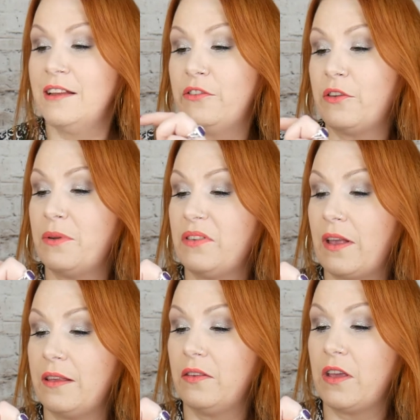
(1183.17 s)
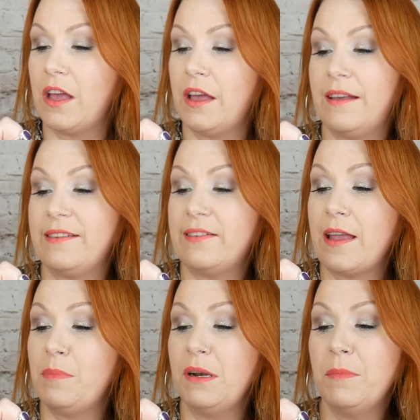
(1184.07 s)
So it says here, a
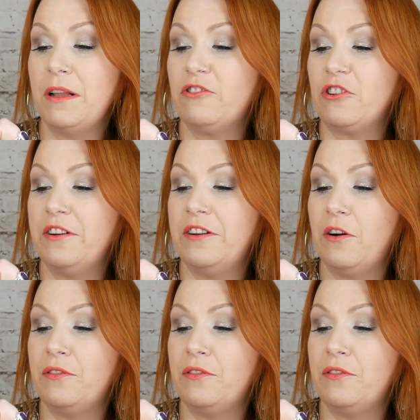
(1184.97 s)
stable emulsion